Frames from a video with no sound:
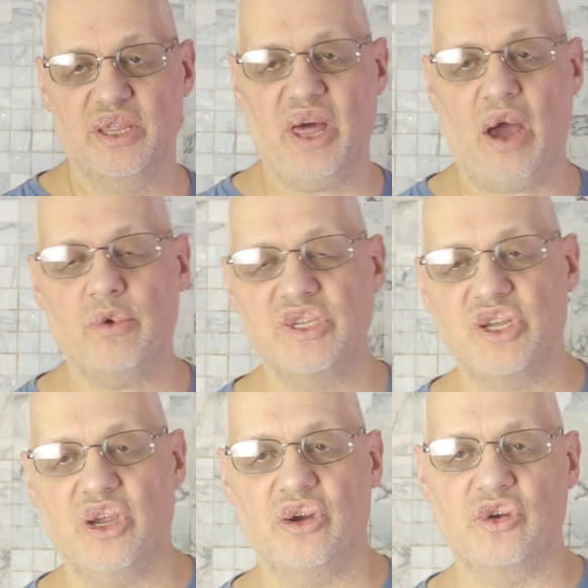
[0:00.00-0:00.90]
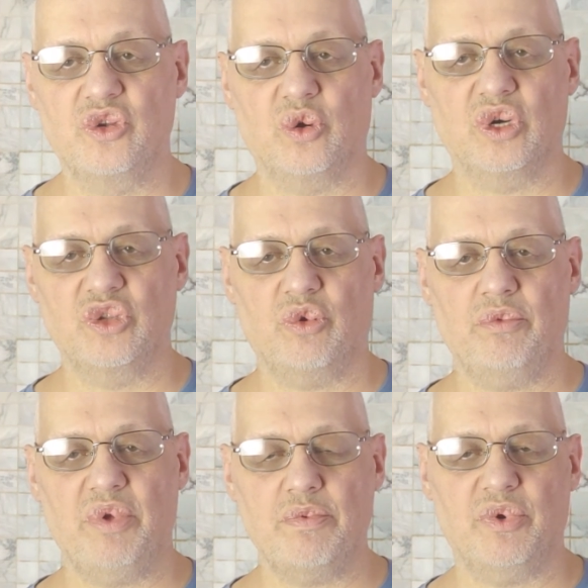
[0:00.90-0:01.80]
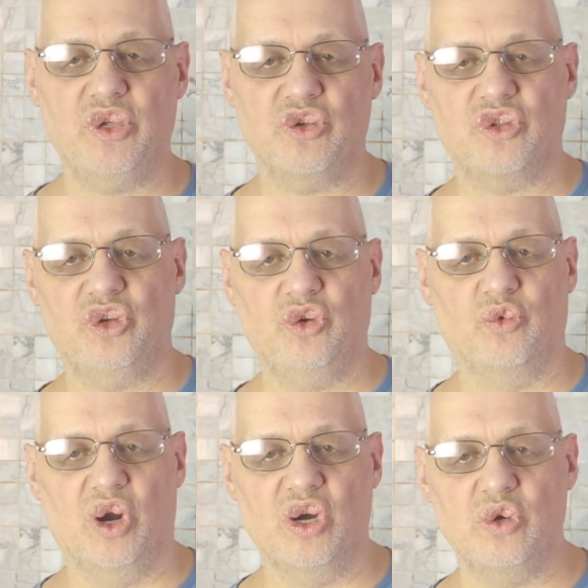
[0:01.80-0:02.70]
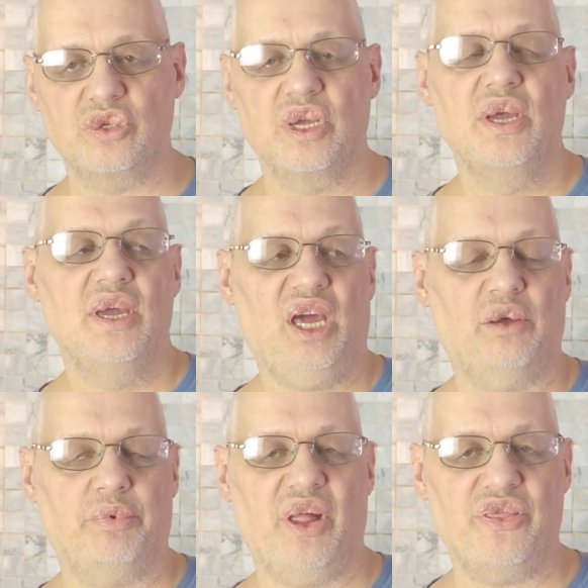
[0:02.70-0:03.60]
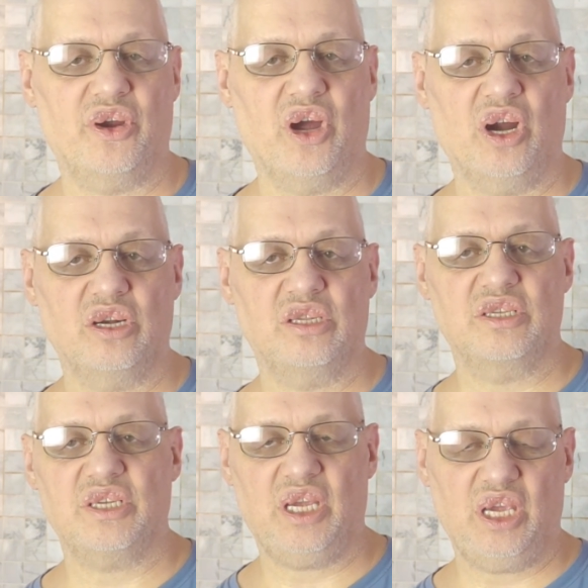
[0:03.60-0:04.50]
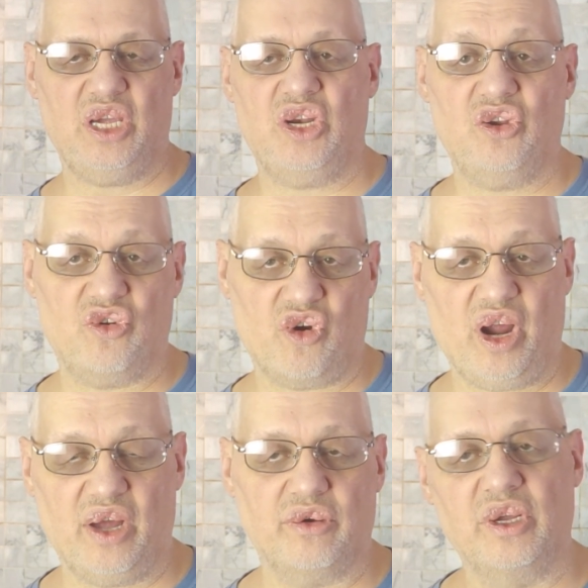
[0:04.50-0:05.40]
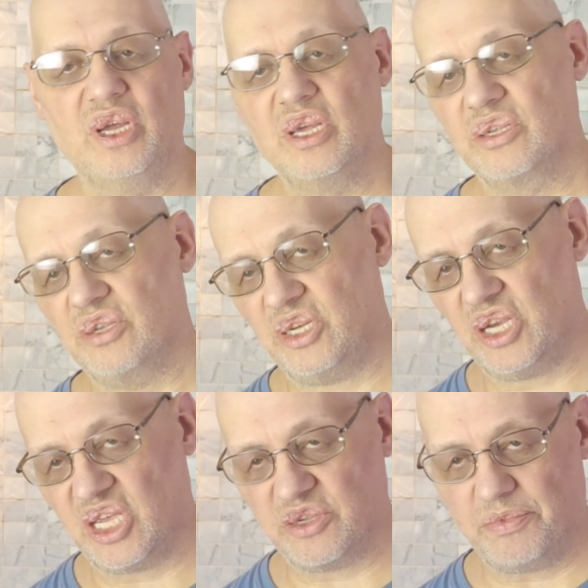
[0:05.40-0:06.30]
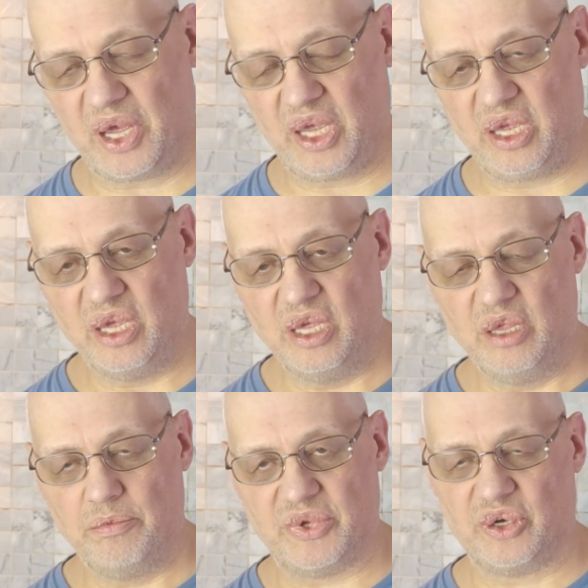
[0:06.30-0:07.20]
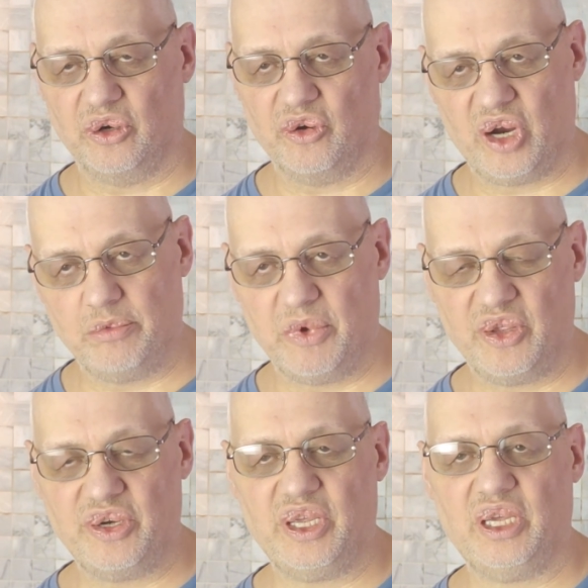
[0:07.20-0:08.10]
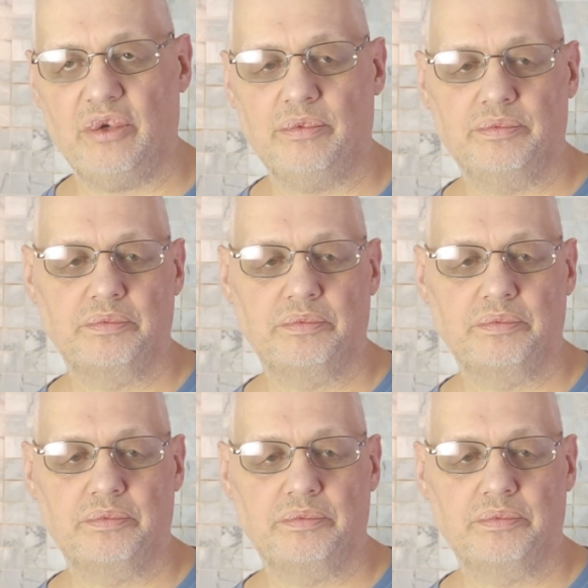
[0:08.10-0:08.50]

That was geared towards when people used to do rows and plant their gardens in ground, such as my paternal grandmother did,